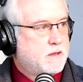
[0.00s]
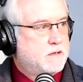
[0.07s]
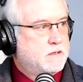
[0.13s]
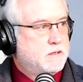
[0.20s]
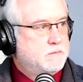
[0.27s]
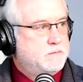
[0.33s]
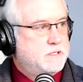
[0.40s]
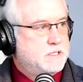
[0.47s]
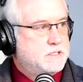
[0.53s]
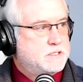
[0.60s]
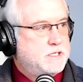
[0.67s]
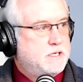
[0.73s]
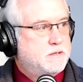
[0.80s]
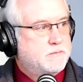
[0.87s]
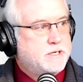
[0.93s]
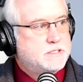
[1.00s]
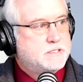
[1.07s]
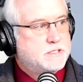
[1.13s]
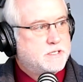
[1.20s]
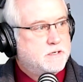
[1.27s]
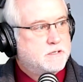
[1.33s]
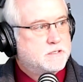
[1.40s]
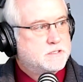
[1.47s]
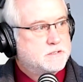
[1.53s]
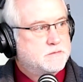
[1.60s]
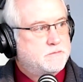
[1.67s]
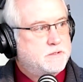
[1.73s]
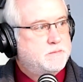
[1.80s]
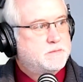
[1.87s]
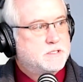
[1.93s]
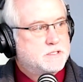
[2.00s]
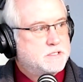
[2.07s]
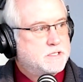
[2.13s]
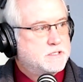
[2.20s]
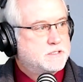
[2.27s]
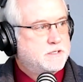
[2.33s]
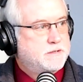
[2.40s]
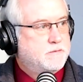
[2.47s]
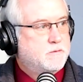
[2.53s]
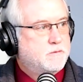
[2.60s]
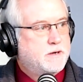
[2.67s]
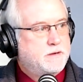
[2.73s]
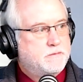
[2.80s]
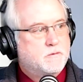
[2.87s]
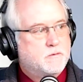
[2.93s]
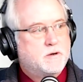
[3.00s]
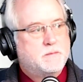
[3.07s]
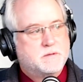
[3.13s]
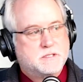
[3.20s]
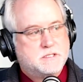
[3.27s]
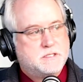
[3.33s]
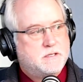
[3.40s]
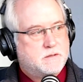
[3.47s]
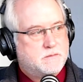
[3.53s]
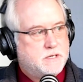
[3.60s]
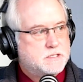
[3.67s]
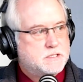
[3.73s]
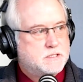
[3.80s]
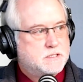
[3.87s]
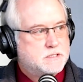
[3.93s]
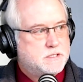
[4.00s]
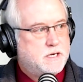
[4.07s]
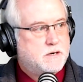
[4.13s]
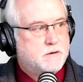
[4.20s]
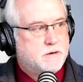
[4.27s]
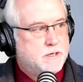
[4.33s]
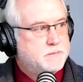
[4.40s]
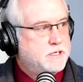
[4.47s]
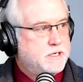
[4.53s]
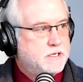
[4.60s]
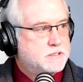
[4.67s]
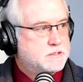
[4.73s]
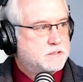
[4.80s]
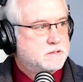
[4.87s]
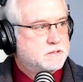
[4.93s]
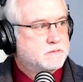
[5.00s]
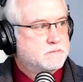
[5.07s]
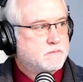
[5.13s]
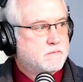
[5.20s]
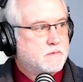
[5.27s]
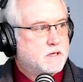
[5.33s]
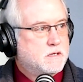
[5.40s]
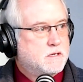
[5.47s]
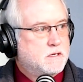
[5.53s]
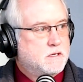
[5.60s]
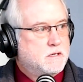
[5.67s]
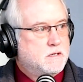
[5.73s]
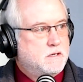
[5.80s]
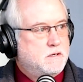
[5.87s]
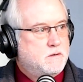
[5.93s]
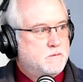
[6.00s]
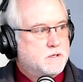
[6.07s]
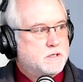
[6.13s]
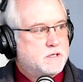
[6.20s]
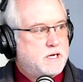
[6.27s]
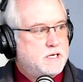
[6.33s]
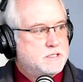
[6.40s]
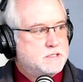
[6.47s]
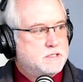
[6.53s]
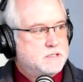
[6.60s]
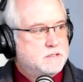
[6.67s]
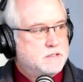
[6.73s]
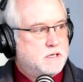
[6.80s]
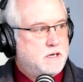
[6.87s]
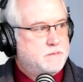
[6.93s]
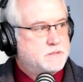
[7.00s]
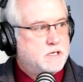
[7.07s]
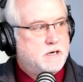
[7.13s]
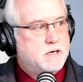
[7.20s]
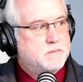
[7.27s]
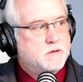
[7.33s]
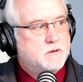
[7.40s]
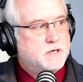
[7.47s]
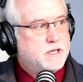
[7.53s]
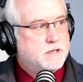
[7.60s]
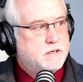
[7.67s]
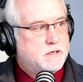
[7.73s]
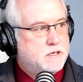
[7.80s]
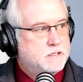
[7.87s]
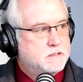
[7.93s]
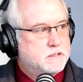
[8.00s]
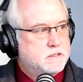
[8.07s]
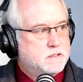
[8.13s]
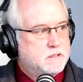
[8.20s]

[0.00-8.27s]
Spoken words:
But it's said in recent years it's flipped to 60-40. 40% of their residents now are empty nesters who realize that I'm tired of mowing the lawn.